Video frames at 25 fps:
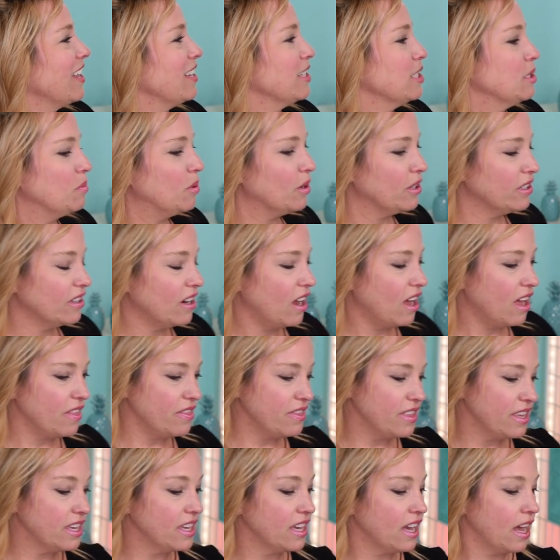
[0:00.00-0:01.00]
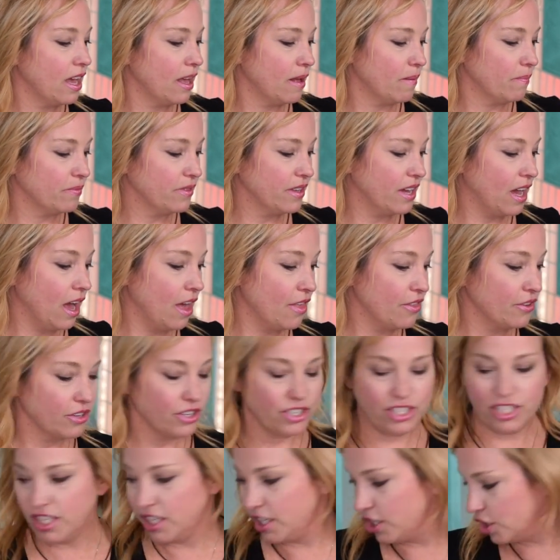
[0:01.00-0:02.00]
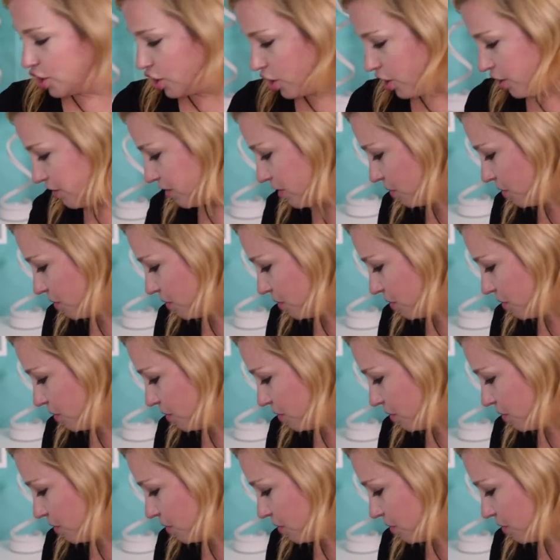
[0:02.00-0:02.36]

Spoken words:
he's putting on the other t-shirt,